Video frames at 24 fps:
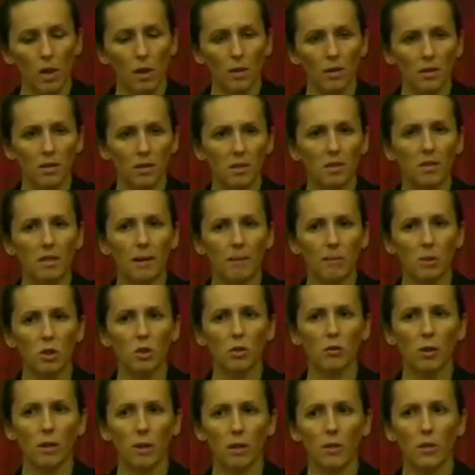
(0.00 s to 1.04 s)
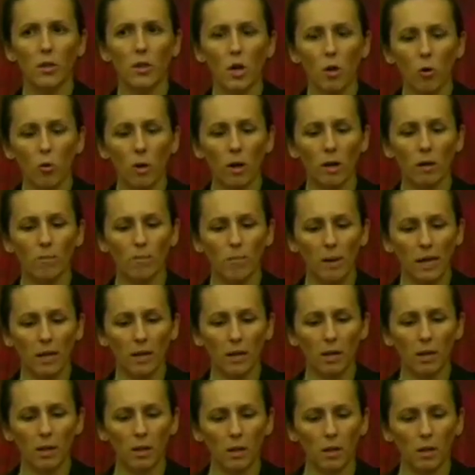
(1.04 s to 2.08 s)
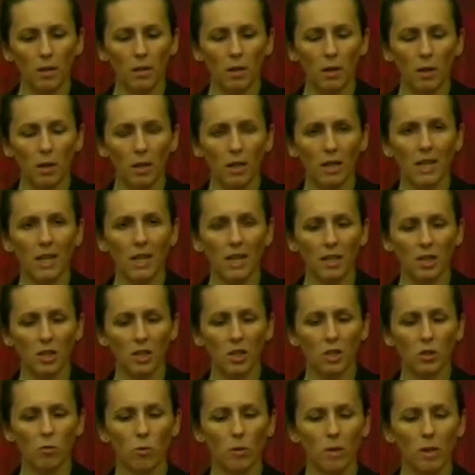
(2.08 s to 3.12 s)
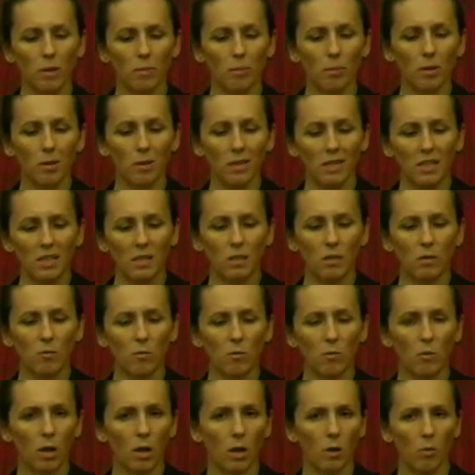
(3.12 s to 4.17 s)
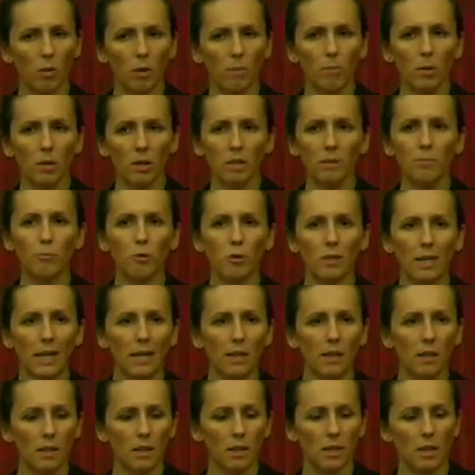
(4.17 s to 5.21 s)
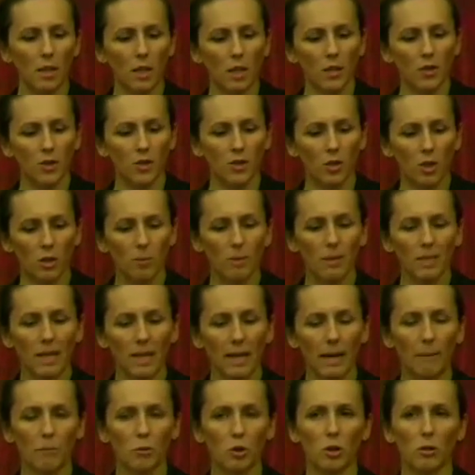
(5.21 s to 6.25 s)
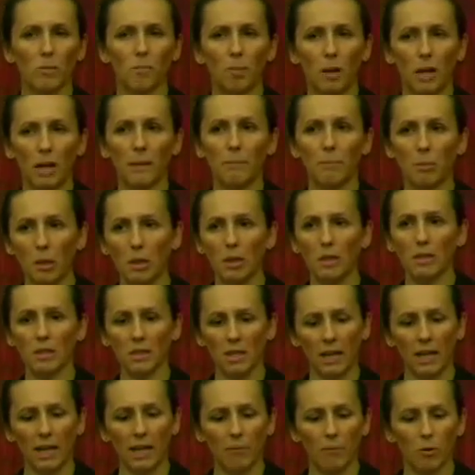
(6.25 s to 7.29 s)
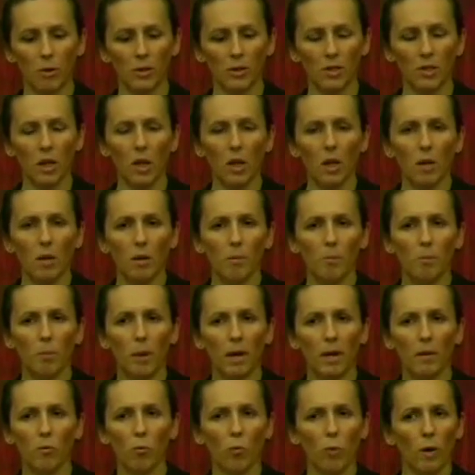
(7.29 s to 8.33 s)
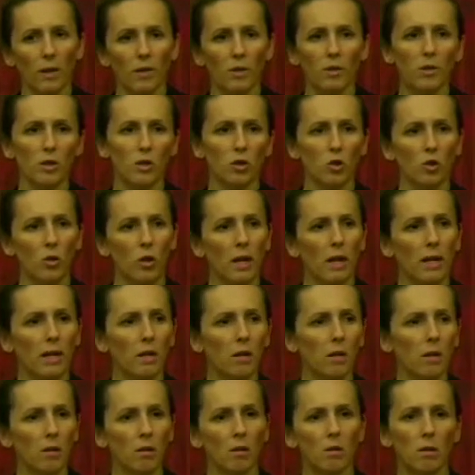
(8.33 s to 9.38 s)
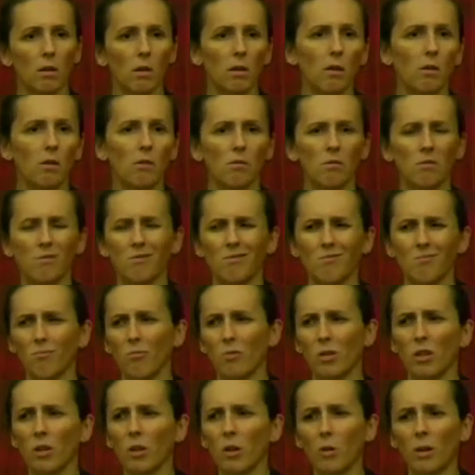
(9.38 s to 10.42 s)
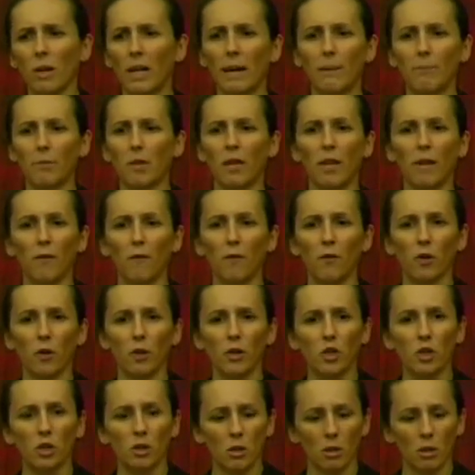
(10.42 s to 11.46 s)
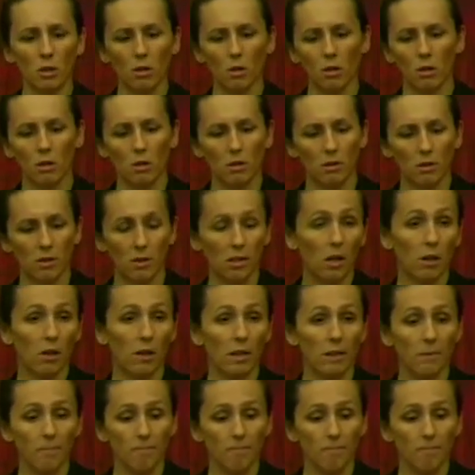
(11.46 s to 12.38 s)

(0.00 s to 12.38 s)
This is demonstrated nowhere better than on occasions when police brutality should have been captured by police cameras, but when there's a trial, oh, we don't know what happened to that footage. Sorry.